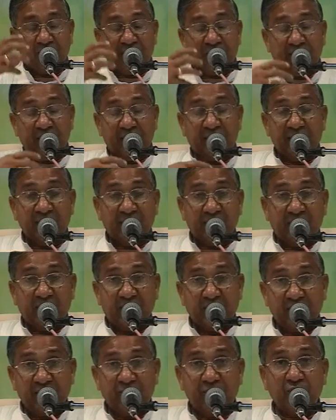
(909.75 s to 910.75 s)
I, I
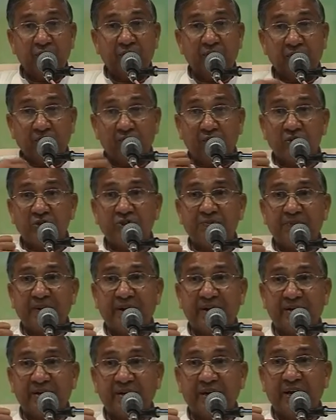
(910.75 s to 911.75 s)
have to
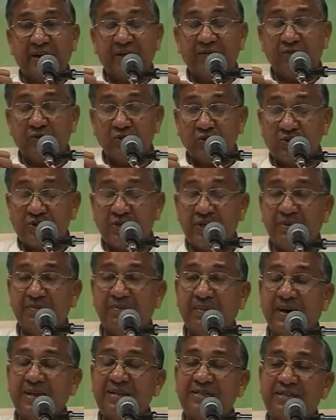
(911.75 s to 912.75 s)
introspect, I have to see
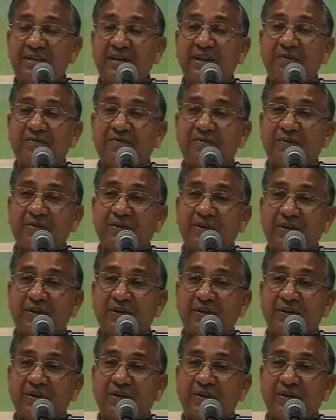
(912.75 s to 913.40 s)
myself